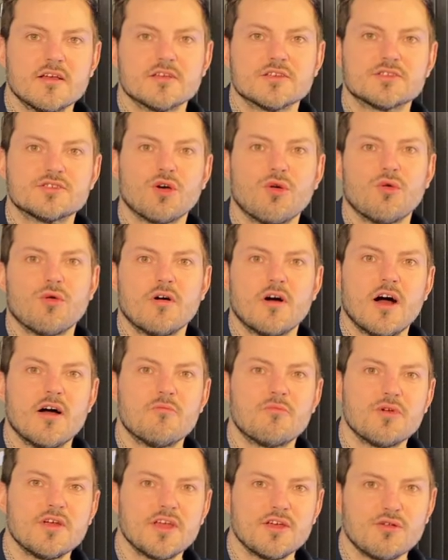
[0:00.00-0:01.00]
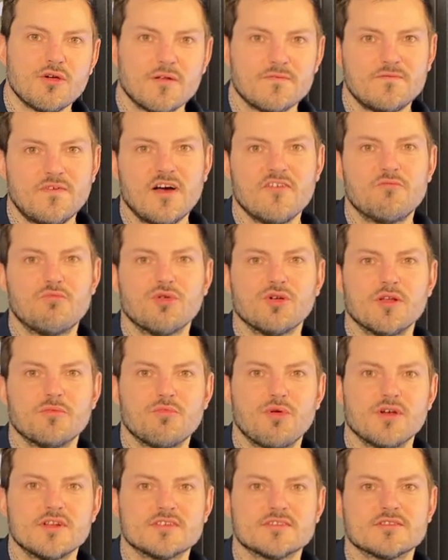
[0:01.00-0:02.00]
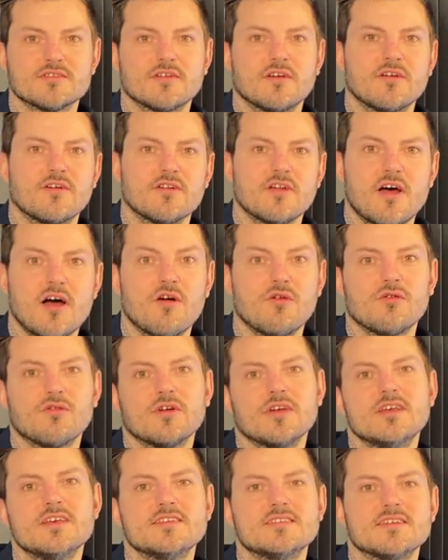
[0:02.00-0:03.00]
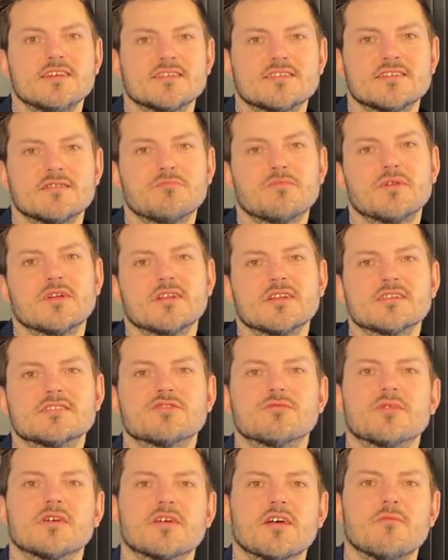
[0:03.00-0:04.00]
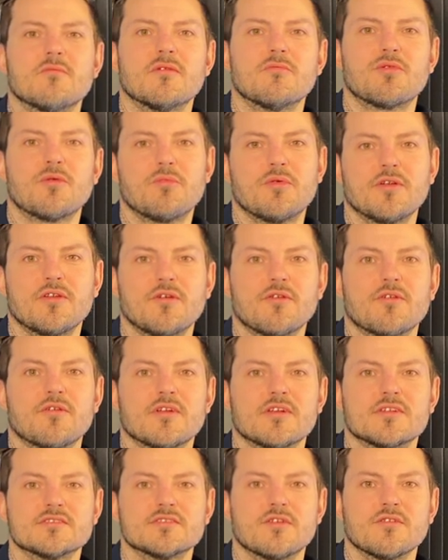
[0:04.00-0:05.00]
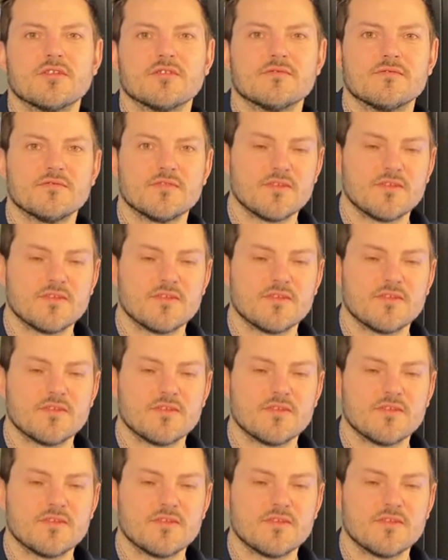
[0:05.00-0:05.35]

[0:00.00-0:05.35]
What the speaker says: So, I'm bringing you out 5 bullet points on how easy and simple it is to become a property owner in Estonia.